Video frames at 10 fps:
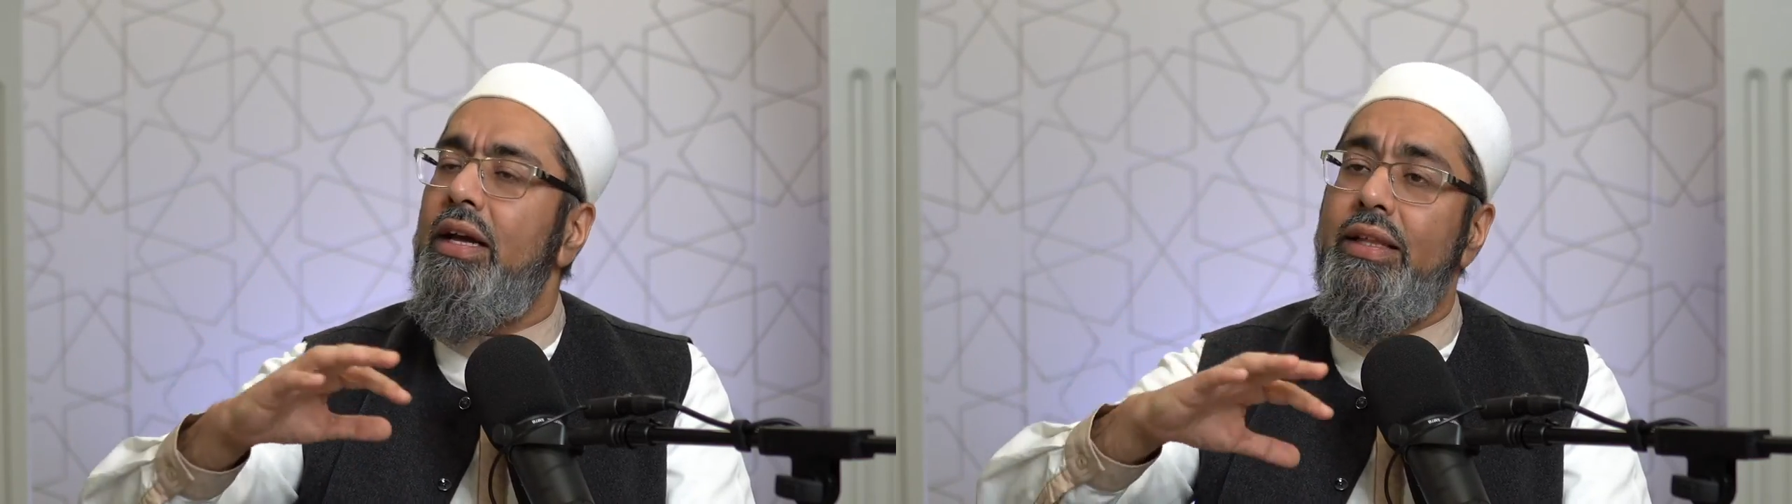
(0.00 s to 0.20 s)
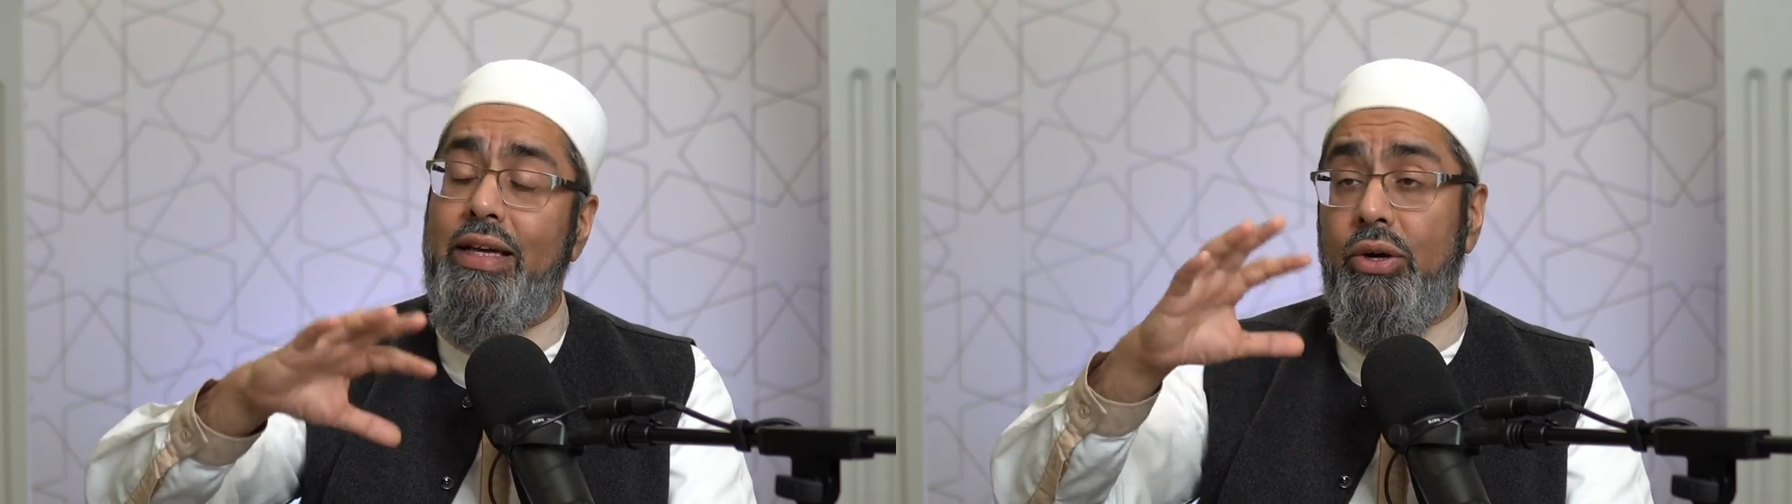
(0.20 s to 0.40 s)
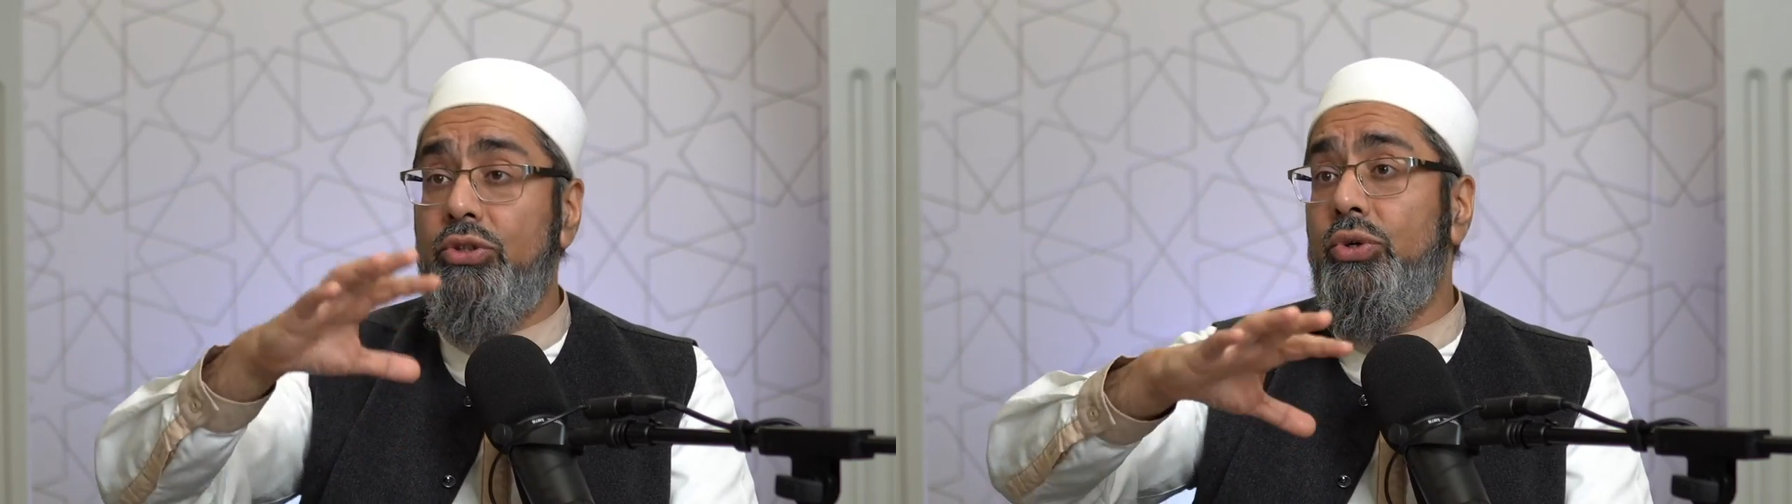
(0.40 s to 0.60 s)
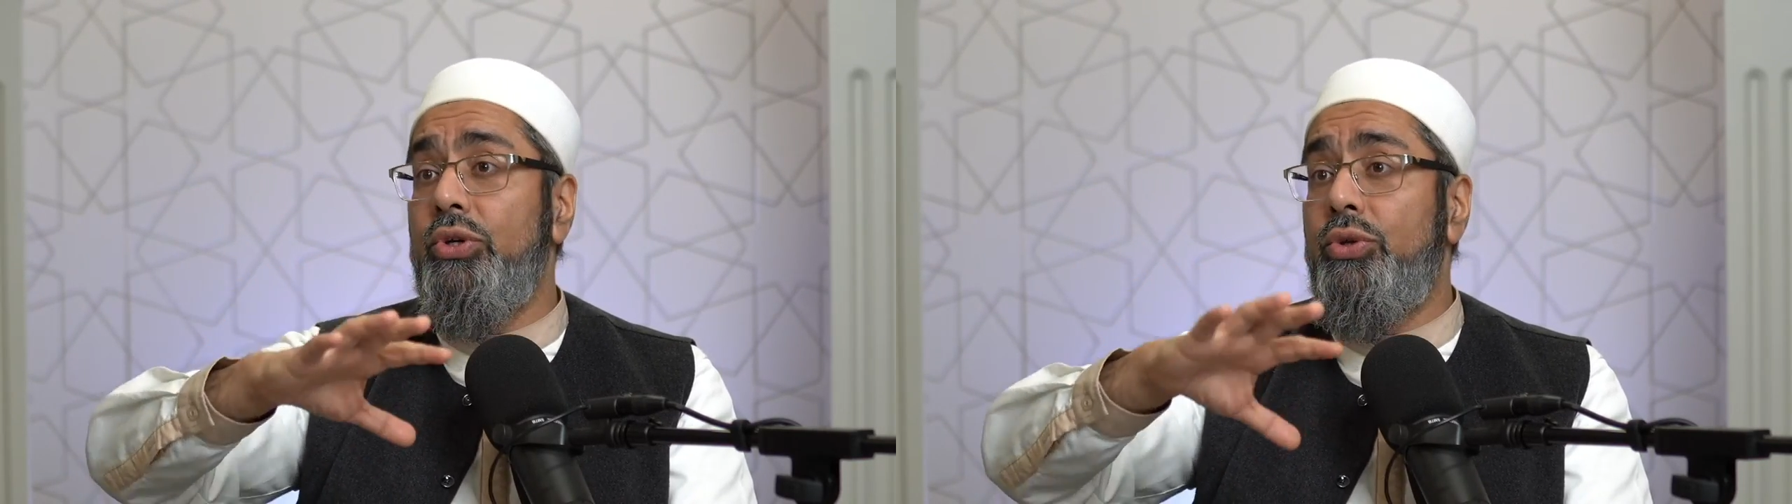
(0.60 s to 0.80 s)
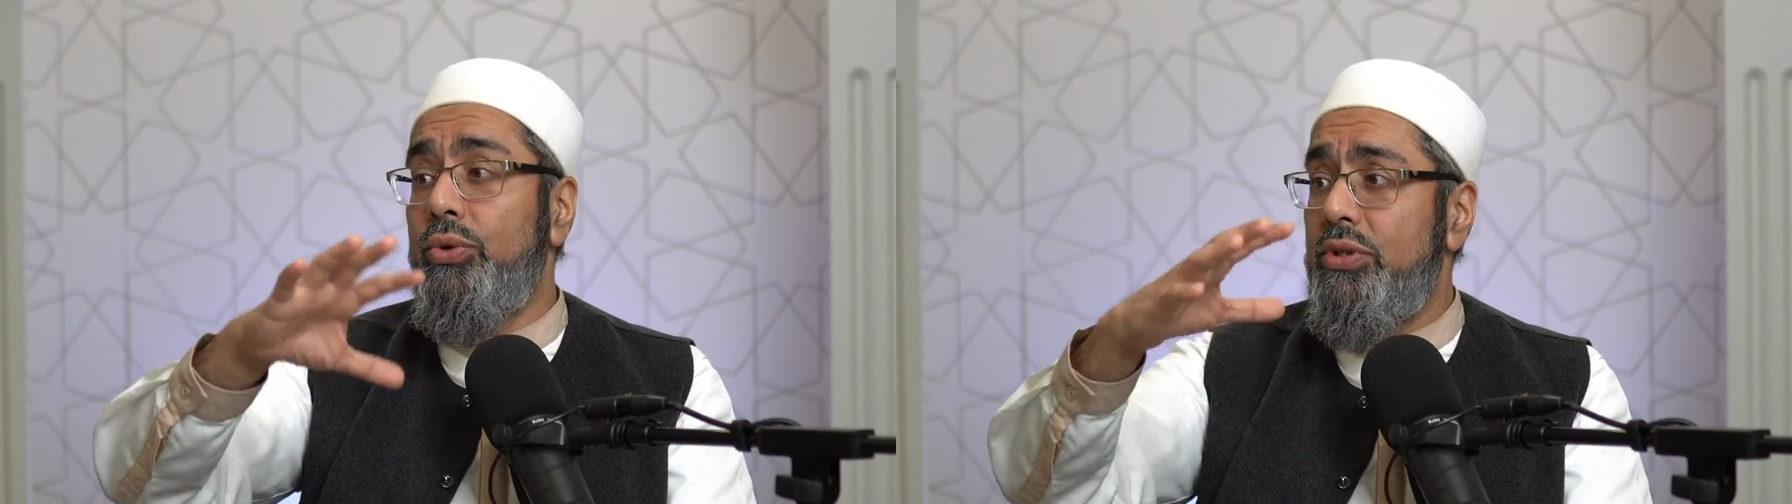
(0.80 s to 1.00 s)
And that also
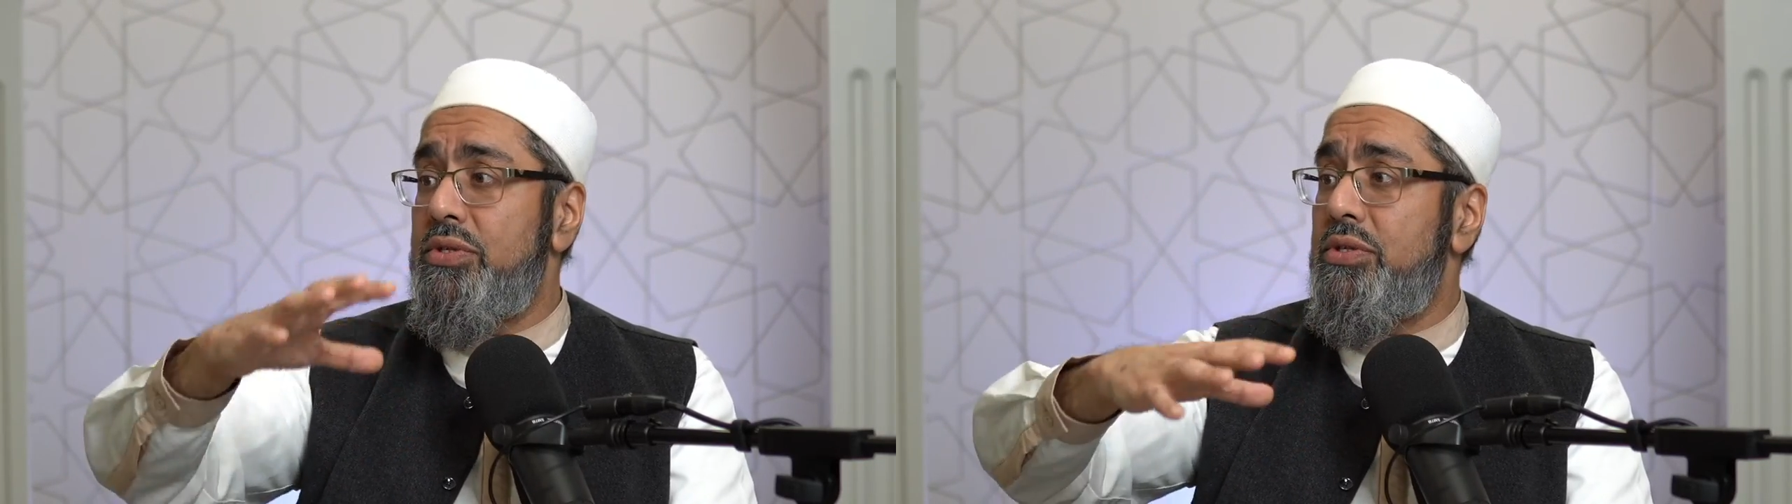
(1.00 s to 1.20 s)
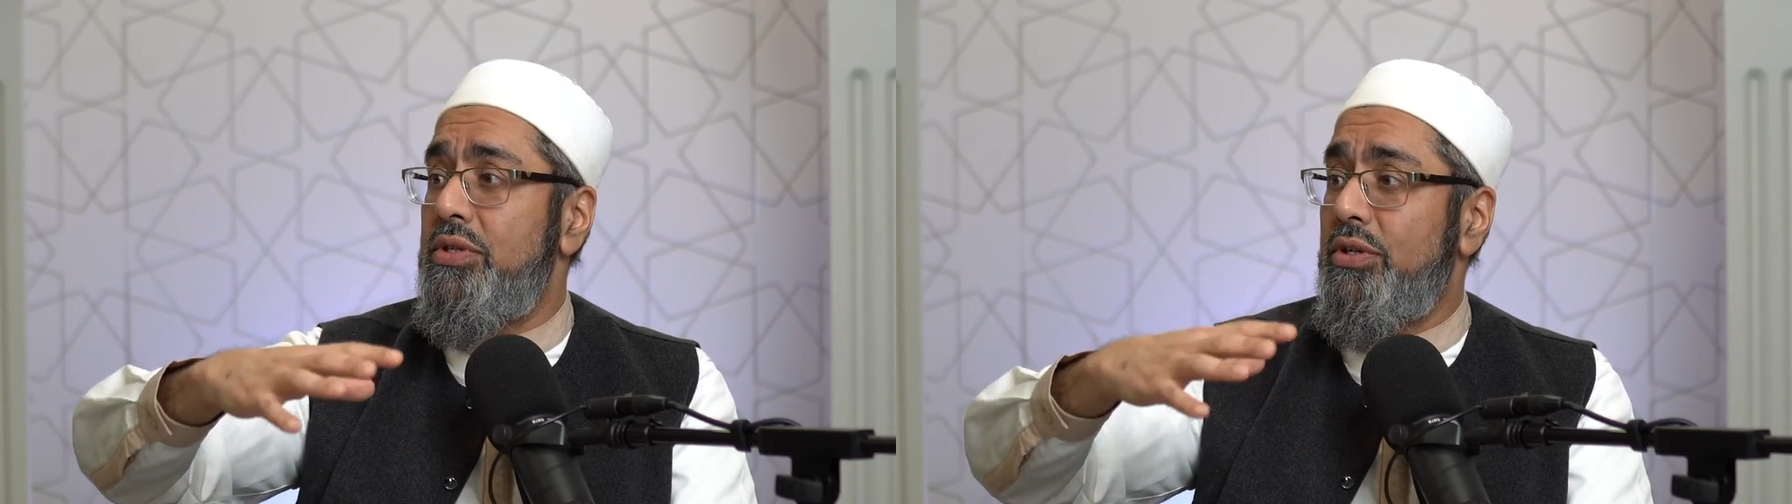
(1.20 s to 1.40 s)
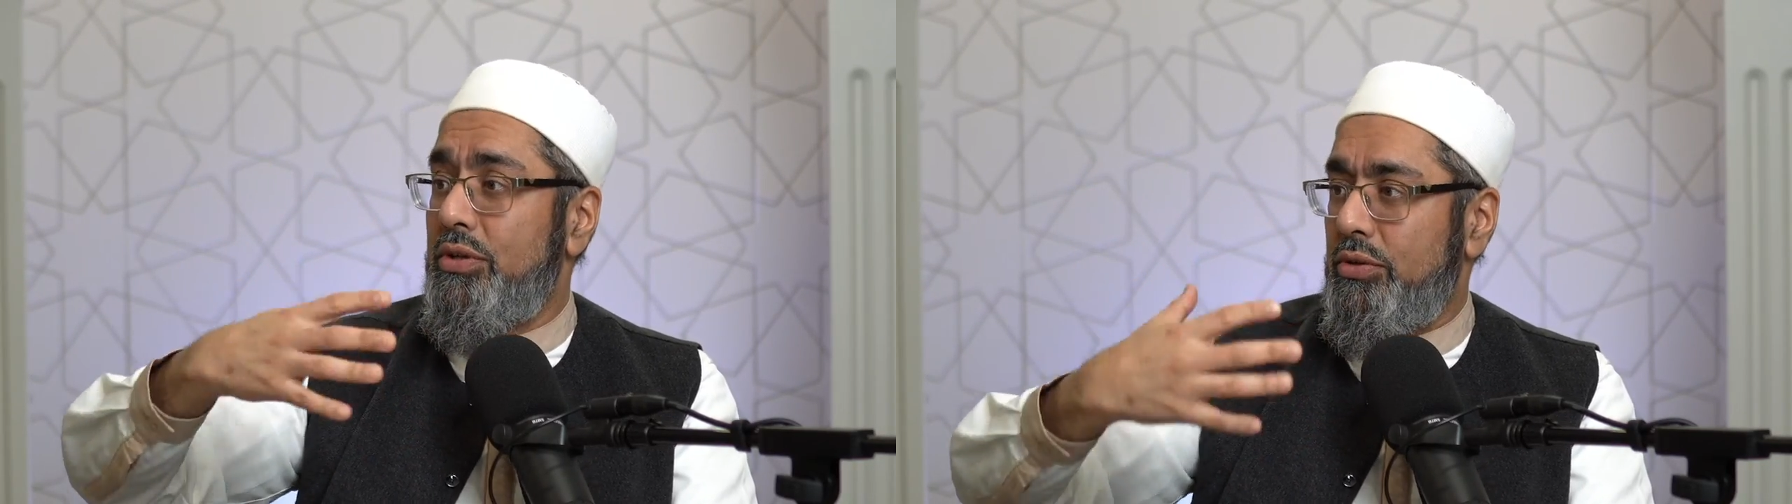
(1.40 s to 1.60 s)
includes,